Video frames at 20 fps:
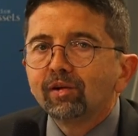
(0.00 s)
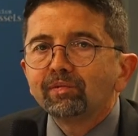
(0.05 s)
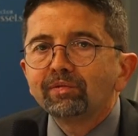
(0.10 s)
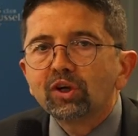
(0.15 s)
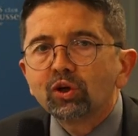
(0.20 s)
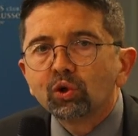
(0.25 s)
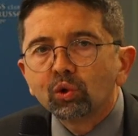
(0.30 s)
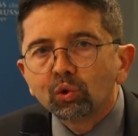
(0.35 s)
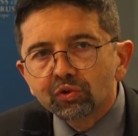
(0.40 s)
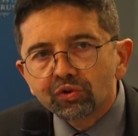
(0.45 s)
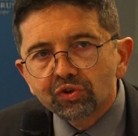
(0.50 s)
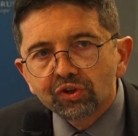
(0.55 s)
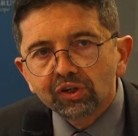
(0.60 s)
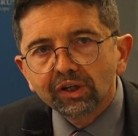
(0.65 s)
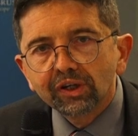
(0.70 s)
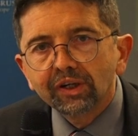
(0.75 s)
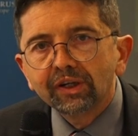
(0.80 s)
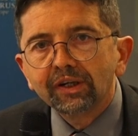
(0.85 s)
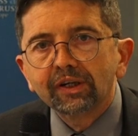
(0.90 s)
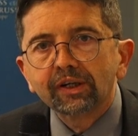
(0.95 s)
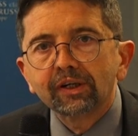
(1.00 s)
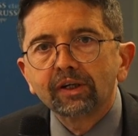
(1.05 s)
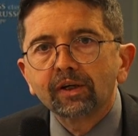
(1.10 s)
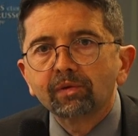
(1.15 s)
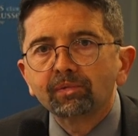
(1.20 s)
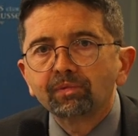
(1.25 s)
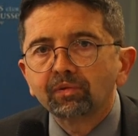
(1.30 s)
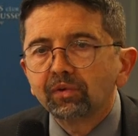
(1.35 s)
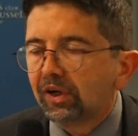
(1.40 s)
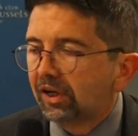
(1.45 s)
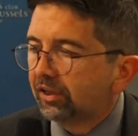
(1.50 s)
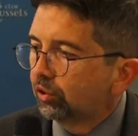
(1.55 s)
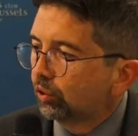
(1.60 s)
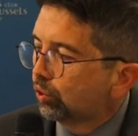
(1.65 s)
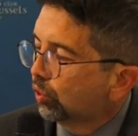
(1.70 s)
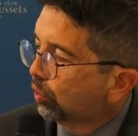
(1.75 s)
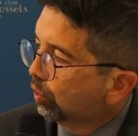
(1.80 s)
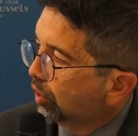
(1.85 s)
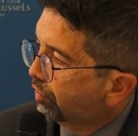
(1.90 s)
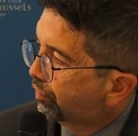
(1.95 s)
Because, um, I don't
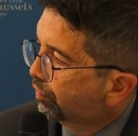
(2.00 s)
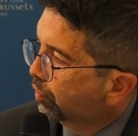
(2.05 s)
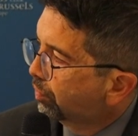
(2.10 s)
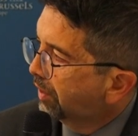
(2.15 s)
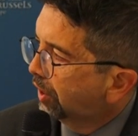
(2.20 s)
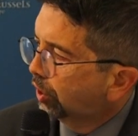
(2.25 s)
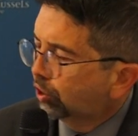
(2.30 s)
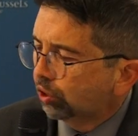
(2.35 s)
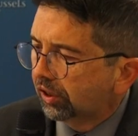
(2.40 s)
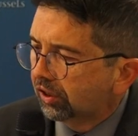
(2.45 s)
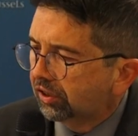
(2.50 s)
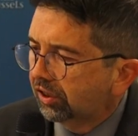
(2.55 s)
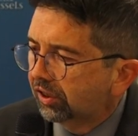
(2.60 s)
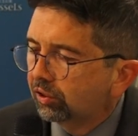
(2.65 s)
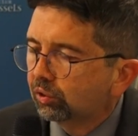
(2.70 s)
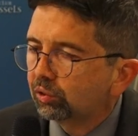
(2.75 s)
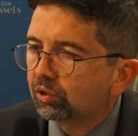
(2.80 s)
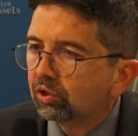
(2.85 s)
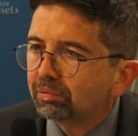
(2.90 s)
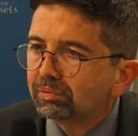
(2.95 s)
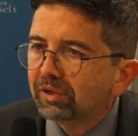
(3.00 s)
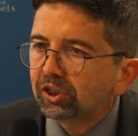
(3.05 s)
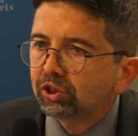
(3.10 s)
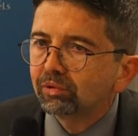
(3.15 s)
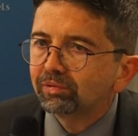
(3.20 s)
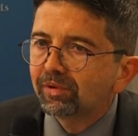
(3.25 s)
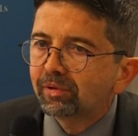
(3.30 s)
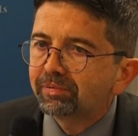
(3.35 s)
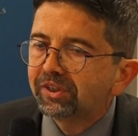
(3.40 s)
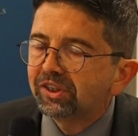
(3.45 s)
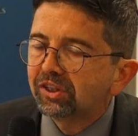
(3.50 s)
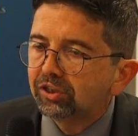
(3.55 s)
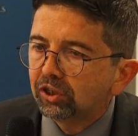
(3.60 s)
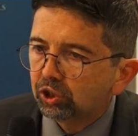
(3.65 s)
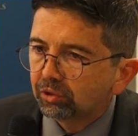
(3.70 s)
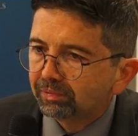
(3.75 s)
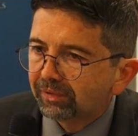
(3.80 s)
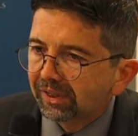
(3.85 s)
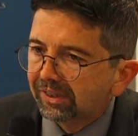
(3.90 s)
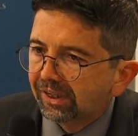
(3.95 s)
know if you mentioned, I think you didn't mention in my
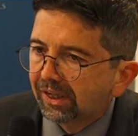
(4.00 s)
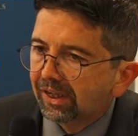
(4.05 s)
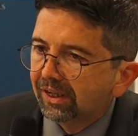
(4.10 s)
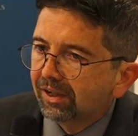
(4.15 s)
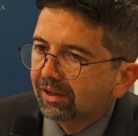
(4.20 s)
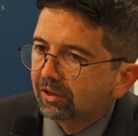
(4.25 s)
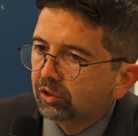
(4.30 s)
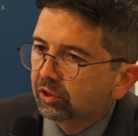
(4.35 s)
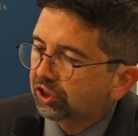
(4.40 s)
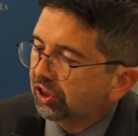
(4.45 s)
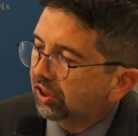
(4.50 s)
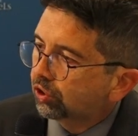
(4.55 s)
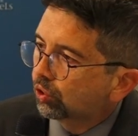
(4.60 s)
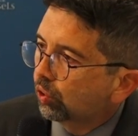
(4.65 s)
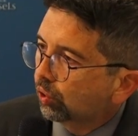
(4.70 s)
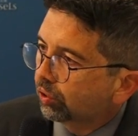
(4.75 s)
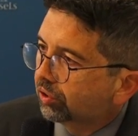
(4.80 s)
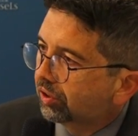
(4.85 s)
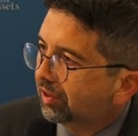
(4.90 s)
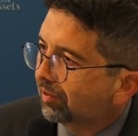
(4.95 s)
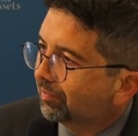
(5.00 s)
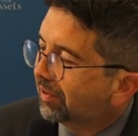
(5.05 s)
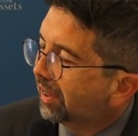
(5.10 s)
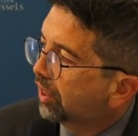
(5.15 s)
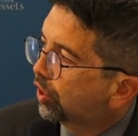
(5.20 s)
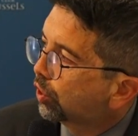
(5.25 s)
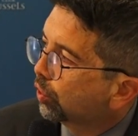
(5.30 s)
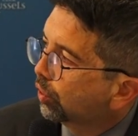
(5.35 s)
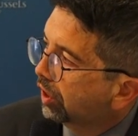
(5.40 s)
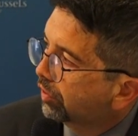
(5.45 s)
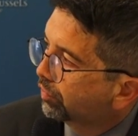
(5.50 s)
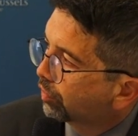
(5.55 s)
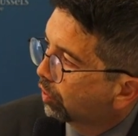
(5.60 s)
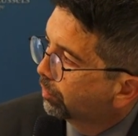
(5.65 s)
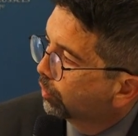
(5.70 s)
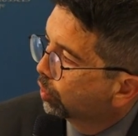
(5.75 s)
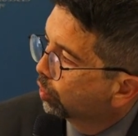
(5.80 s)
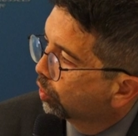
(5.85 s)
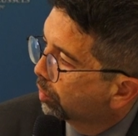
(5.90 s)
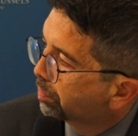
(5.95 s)
presentation, but I just got the Marie Curie
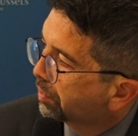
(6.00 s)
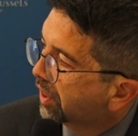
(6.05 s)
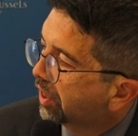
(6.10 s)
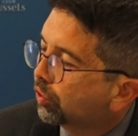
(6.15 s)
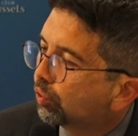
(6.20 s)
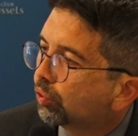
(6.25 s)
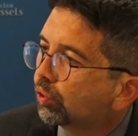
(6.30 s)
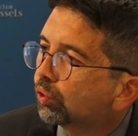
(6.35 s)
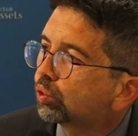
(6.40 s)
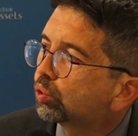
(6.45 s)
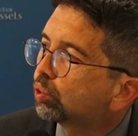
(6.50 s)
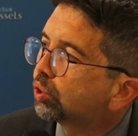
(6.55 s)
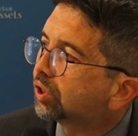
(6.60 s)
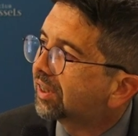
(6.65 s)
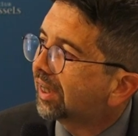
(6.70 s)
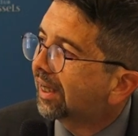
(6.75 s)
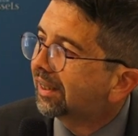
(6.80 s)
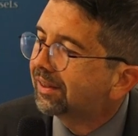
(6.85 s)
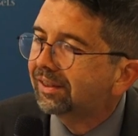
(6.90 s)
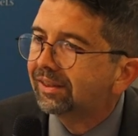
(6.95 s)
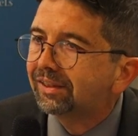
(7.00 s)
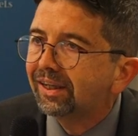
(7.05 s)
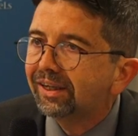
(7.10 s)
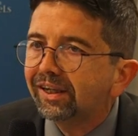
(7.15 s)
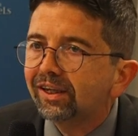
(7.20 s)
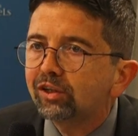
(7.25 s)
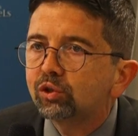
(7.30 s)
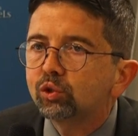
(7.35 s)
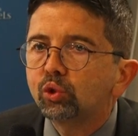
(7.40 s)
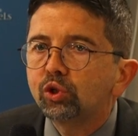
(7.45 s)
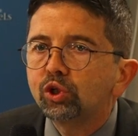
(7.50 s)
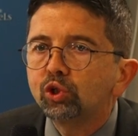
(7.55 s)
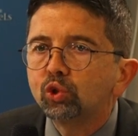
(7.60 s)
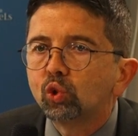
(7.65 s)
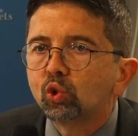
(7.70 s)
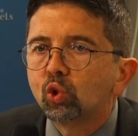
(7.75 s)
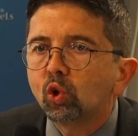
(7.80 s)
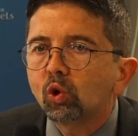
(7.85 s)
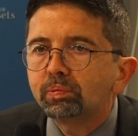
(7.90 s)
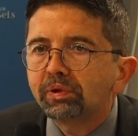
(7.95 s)
from European Union to study the NATO E
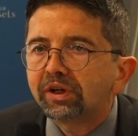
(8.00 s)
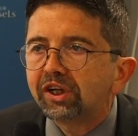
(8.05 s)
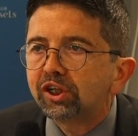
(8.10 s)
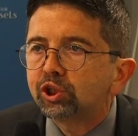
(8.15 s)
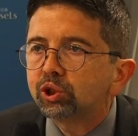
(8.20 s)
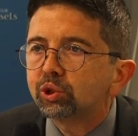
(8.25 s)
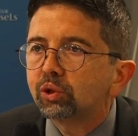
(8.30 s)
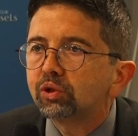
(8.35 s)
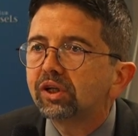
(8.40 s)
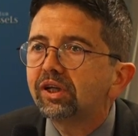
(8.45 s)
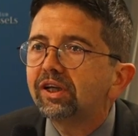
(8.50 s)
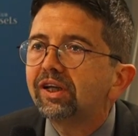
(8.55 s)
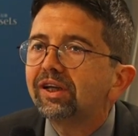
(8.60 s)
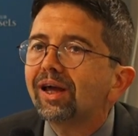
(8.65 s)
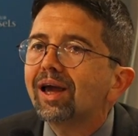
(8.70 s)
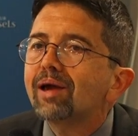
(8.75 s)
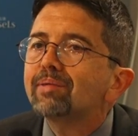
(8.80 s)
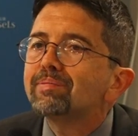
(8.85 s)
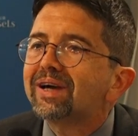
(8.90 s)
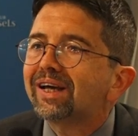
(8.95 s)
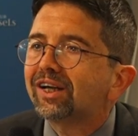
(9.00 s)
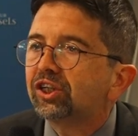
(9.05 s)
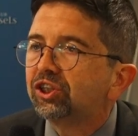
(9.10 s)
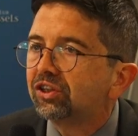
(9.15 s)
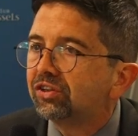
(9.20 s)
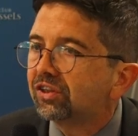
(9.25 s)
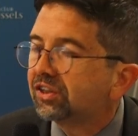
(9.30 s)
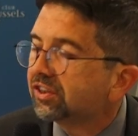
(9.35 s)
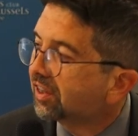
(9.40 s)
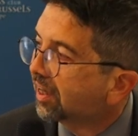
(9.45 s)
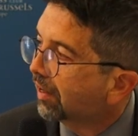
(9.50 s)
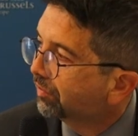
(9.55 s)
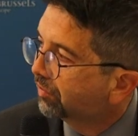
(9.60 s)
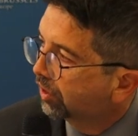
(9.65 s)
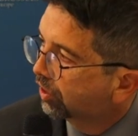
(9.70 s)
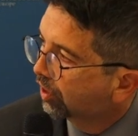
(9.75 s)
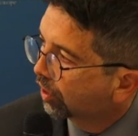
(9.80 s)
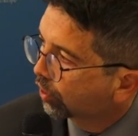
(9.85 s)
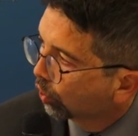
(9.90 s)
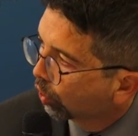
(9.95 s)
U cooperation in emerging
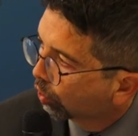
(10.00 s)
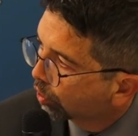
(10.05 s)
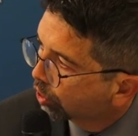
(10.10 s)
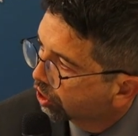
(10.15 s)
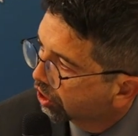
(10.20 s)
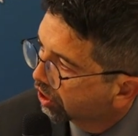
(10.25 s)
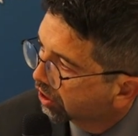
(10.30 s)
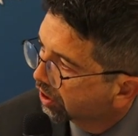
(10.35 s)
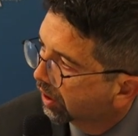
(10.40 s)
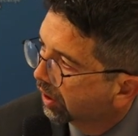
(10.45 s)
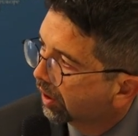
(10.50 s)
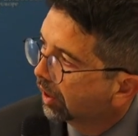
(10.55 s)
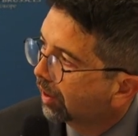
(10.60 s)
disruptive technologies,